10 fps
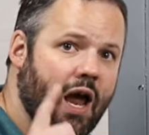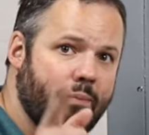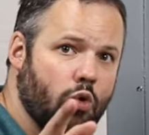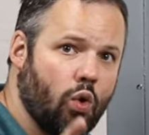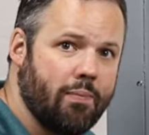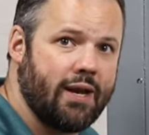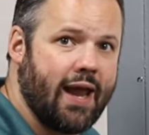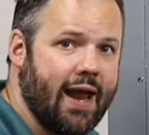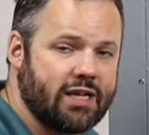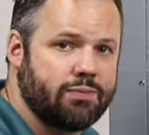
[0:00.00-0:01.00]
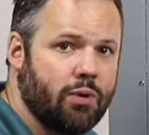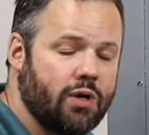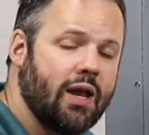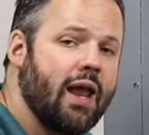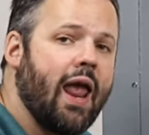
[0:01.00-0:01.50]
I'm your bidet
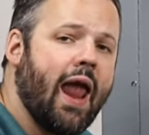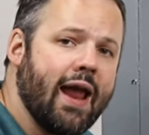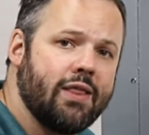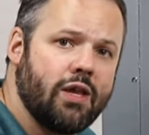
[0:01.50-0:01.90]
expert and